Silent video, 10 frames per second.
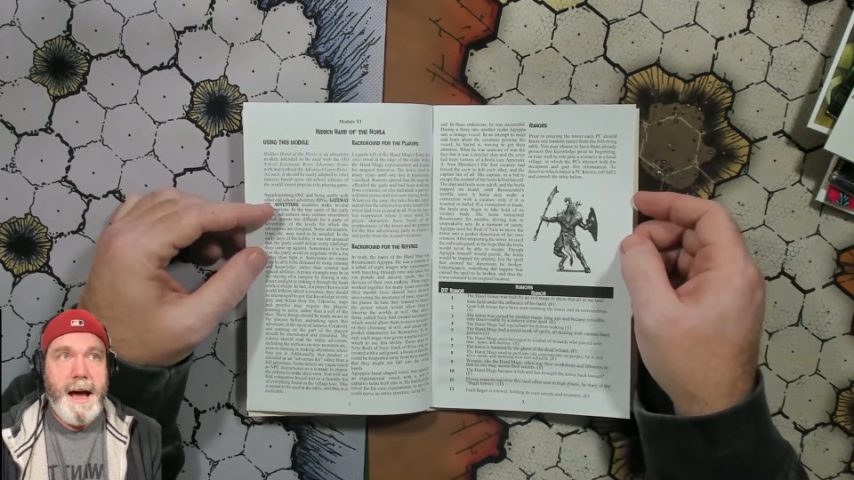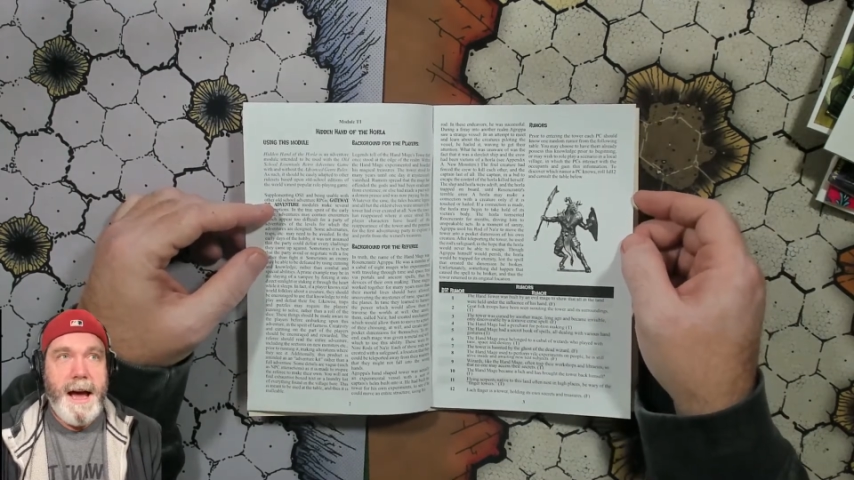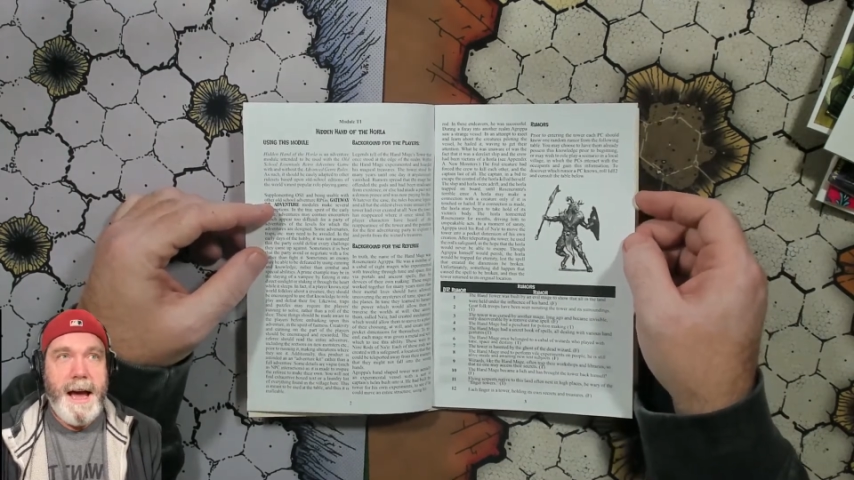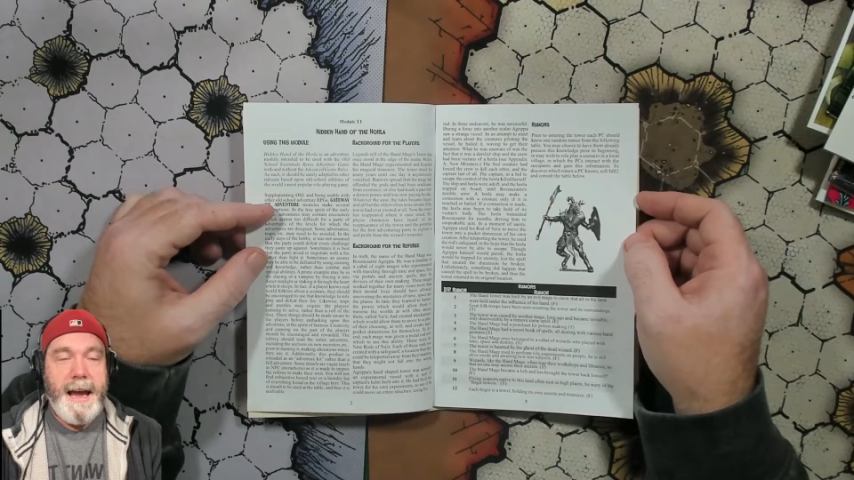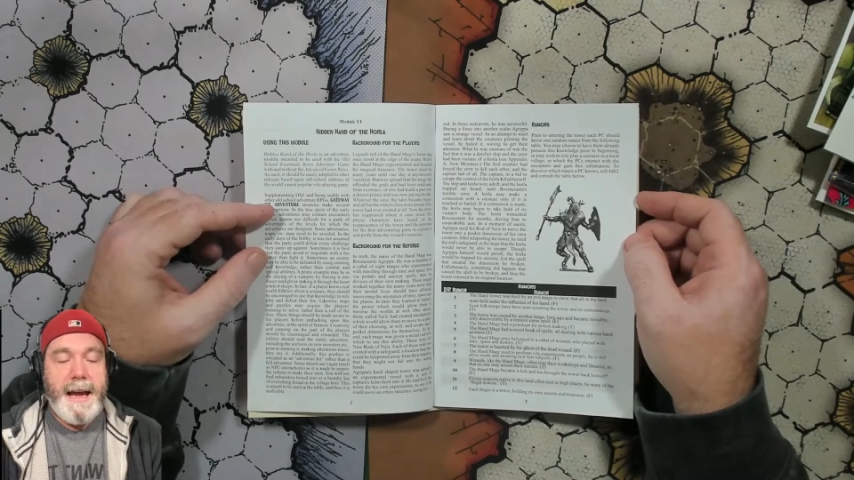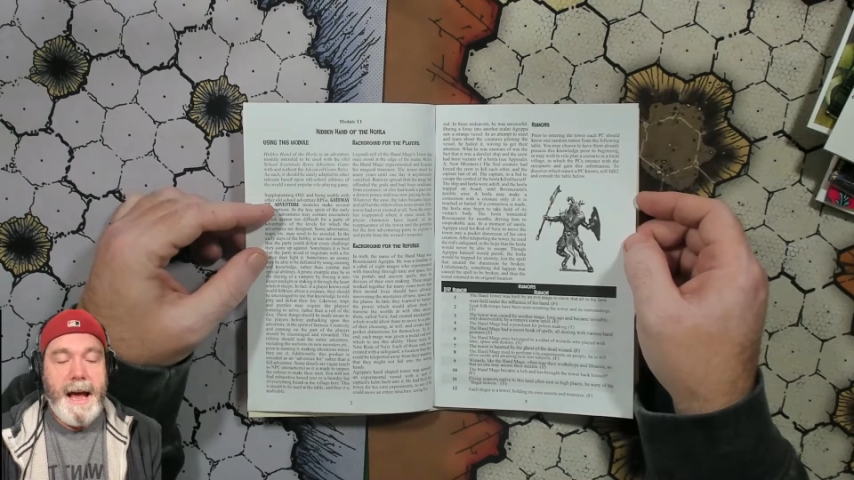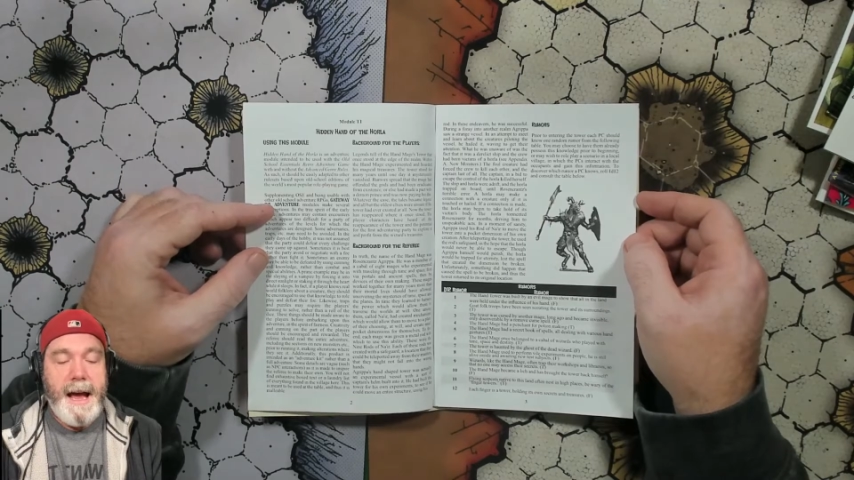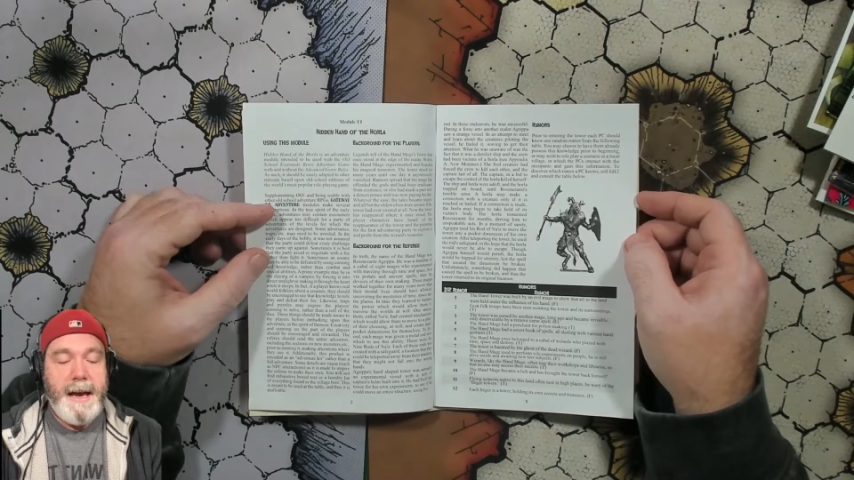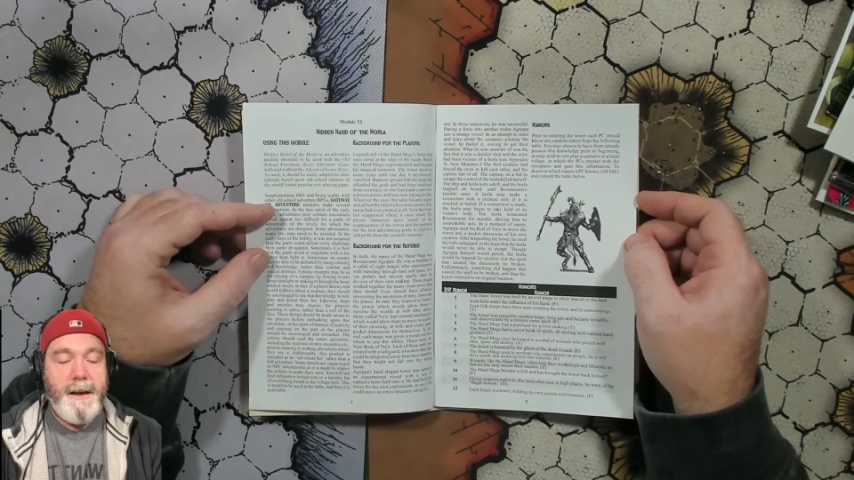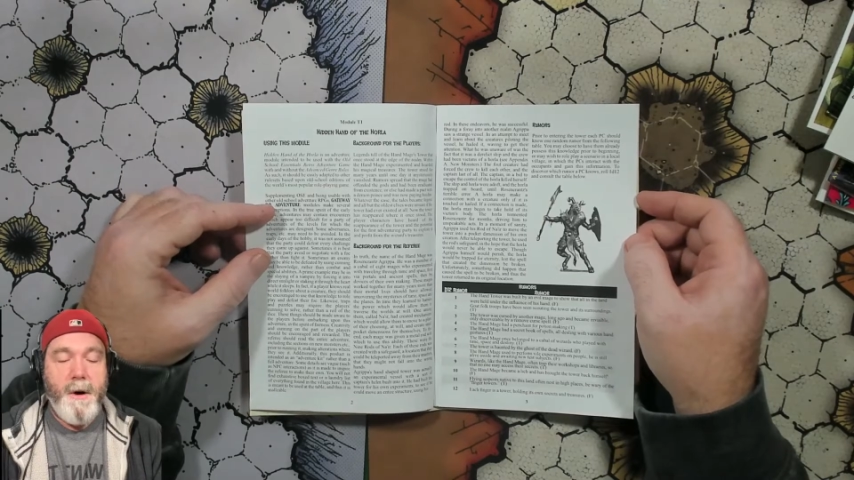I
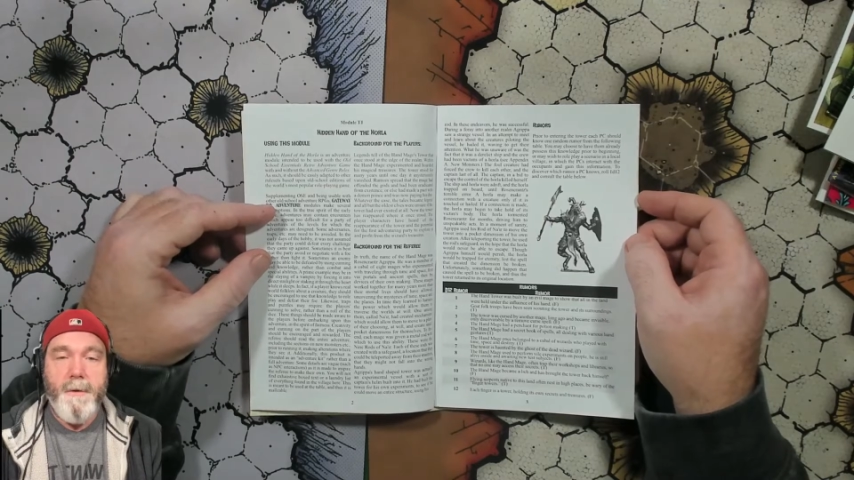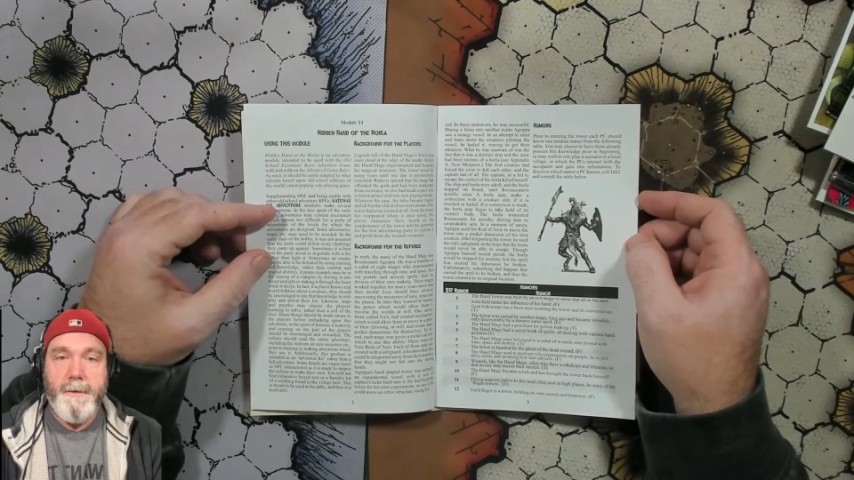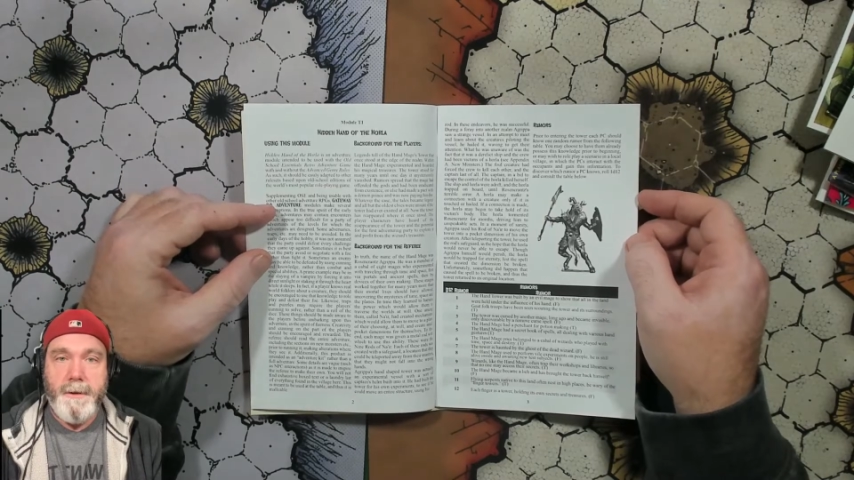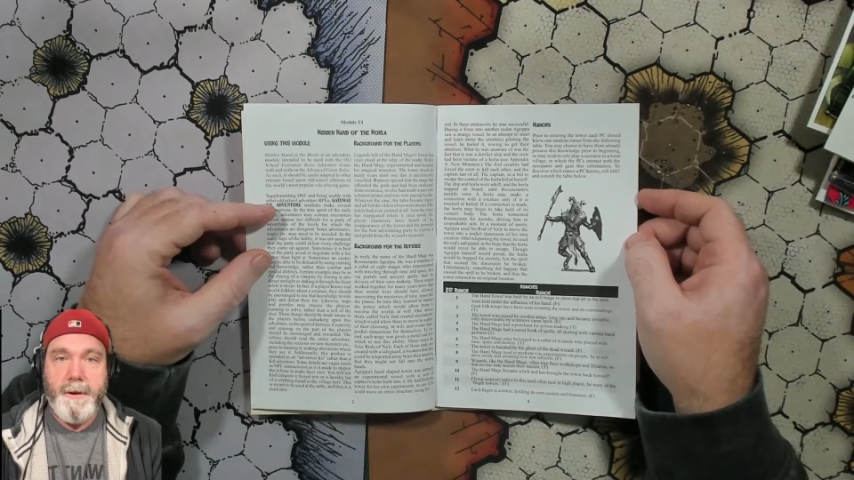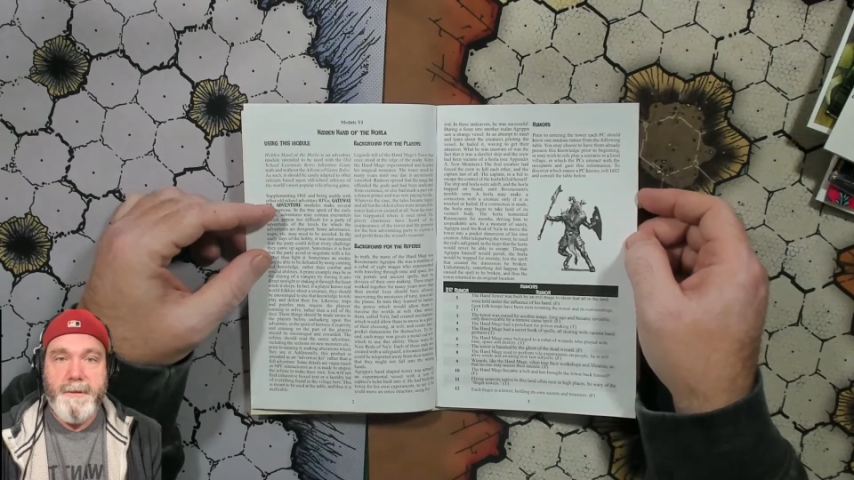kind of overlook